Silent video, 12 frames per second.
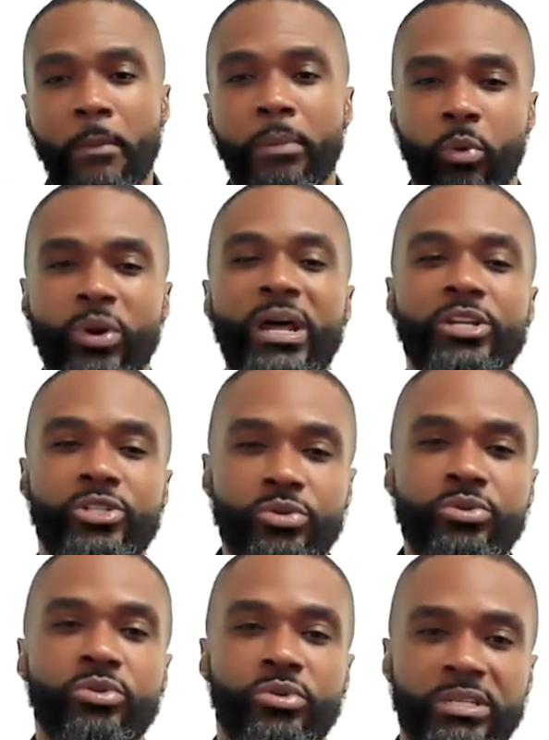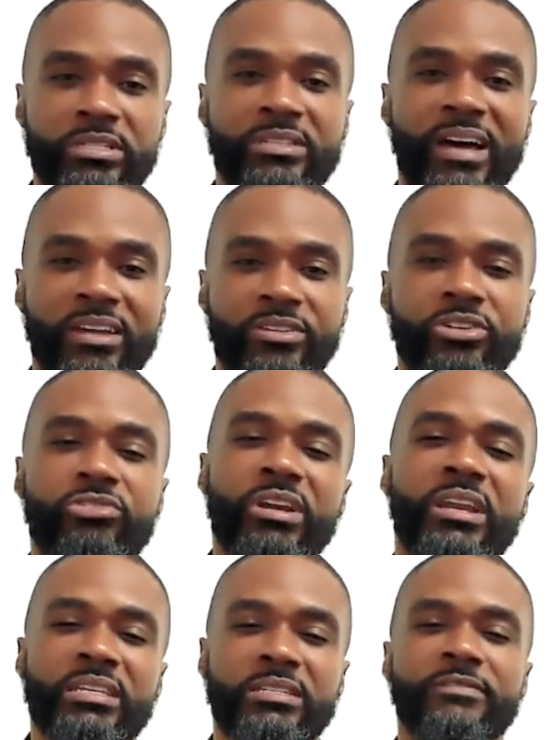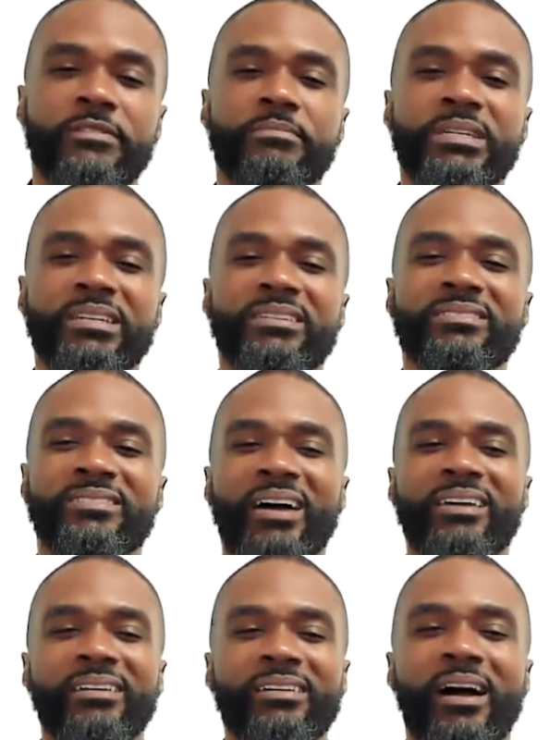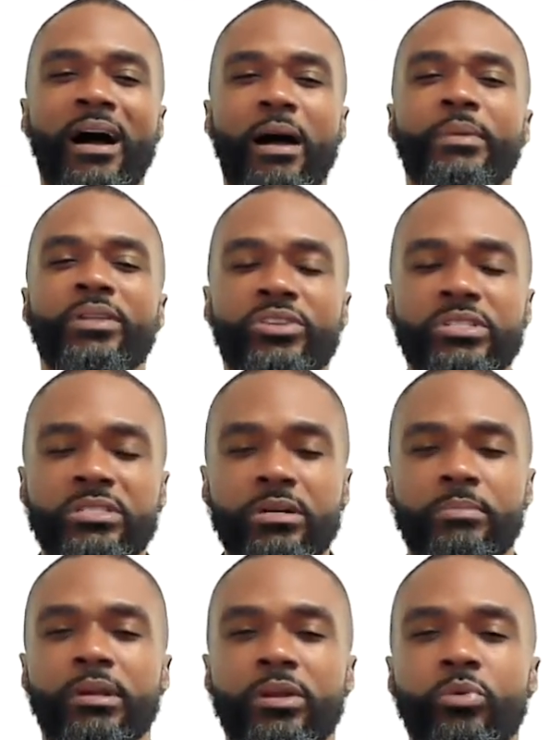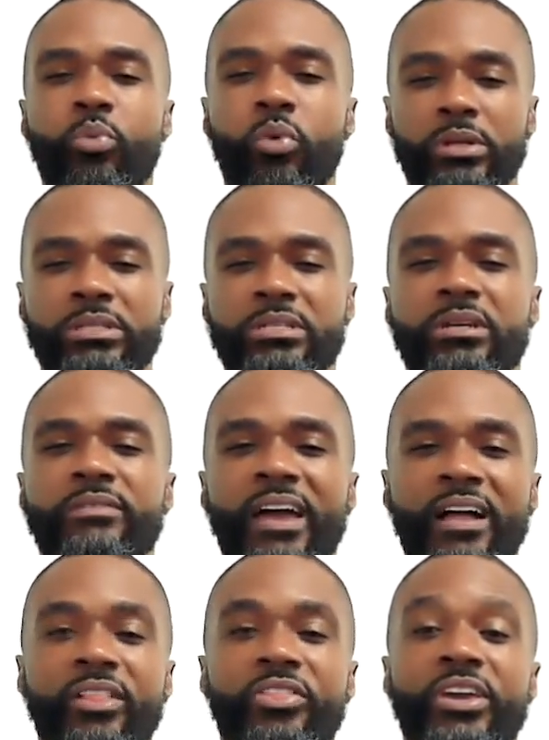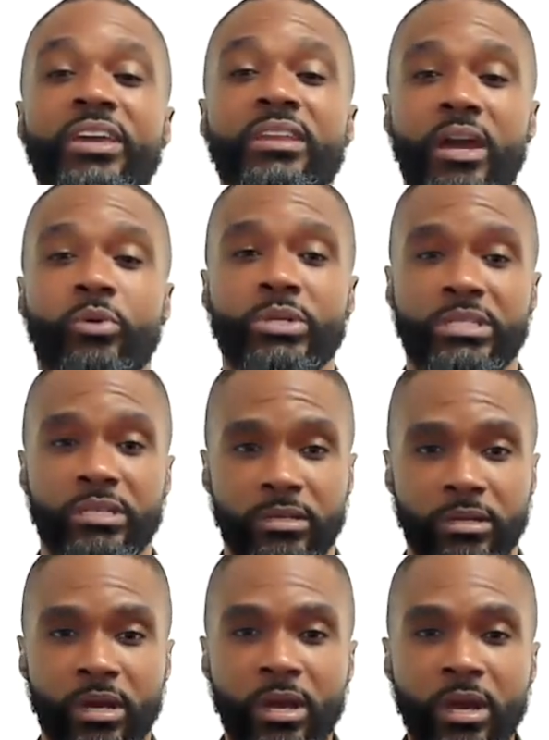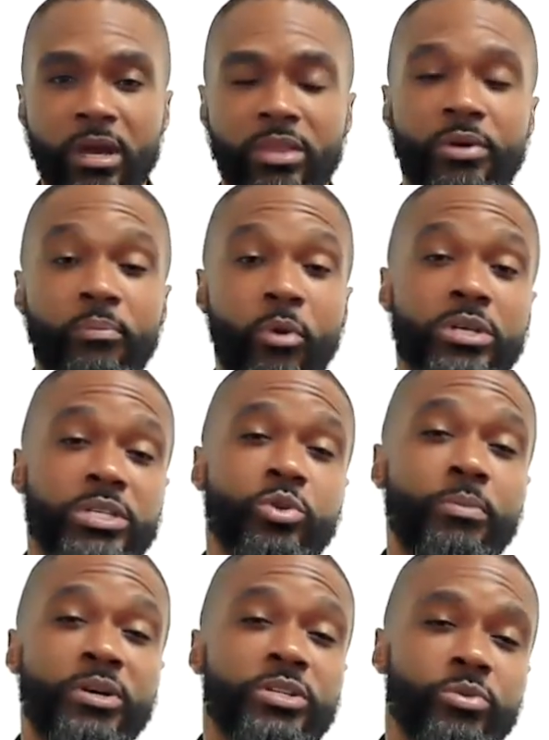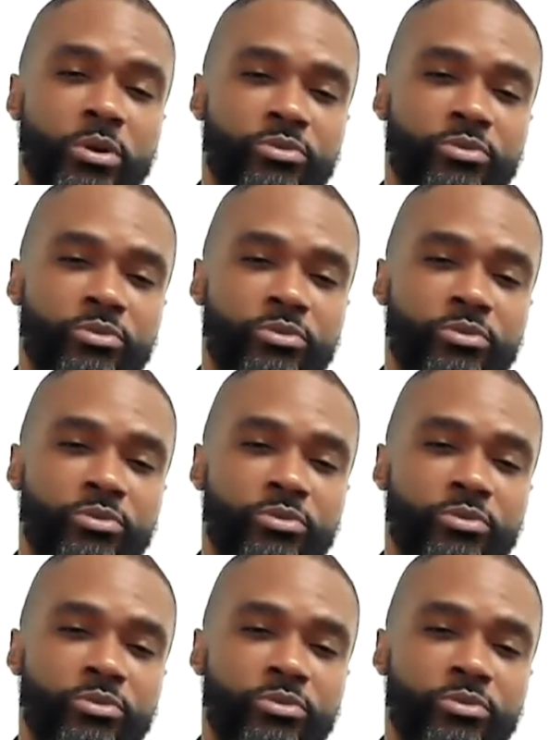But what I do know is that the great lesson for me is that in calming the turbulent waters of health inequity, the more swimmers we